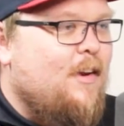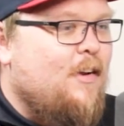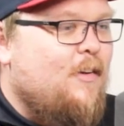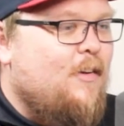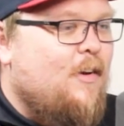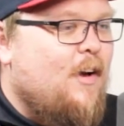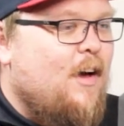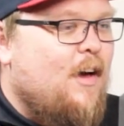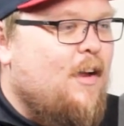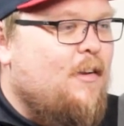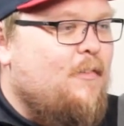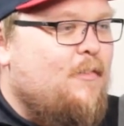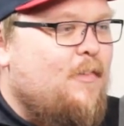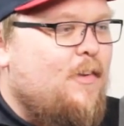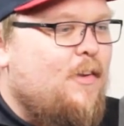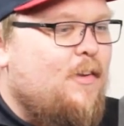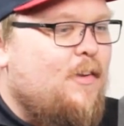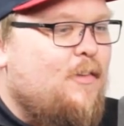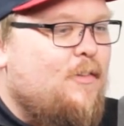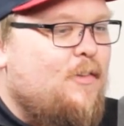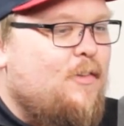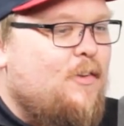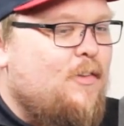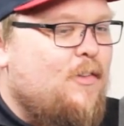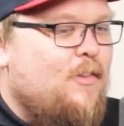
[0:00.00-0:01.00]
God, if
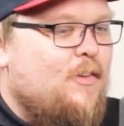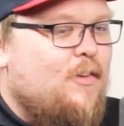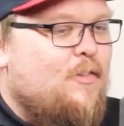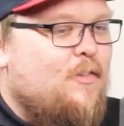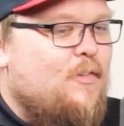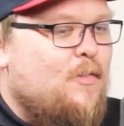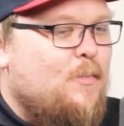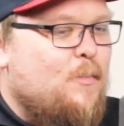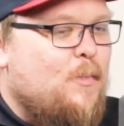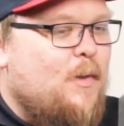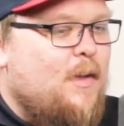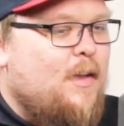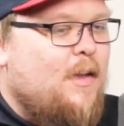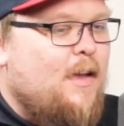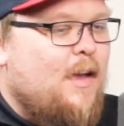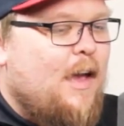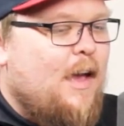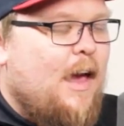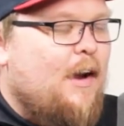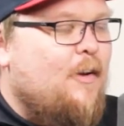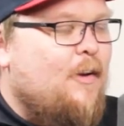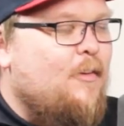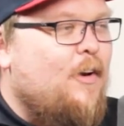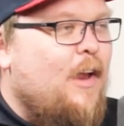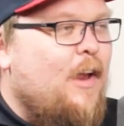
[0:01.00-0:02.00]
you do this for me,
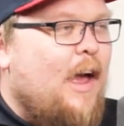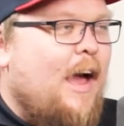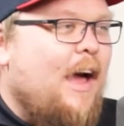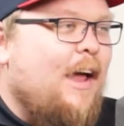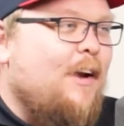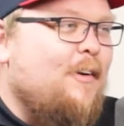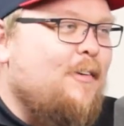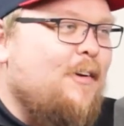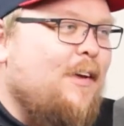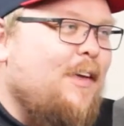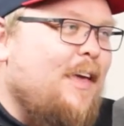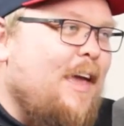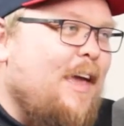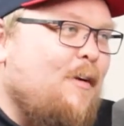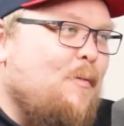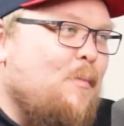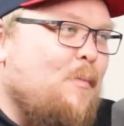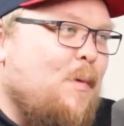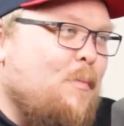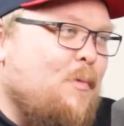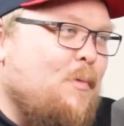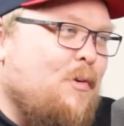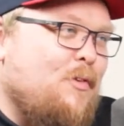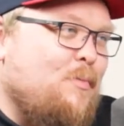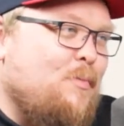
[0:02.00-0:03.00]
can't
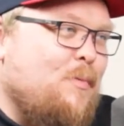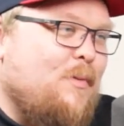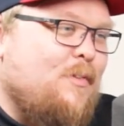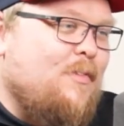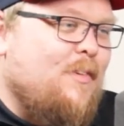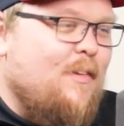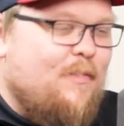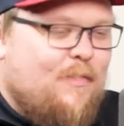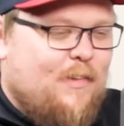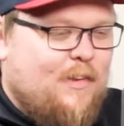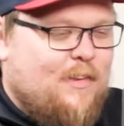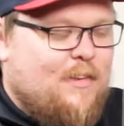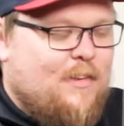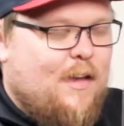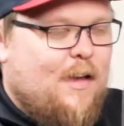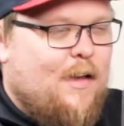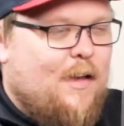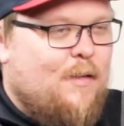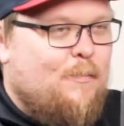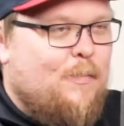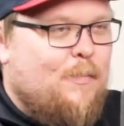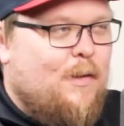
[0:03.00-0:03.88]
remember a specific time. But.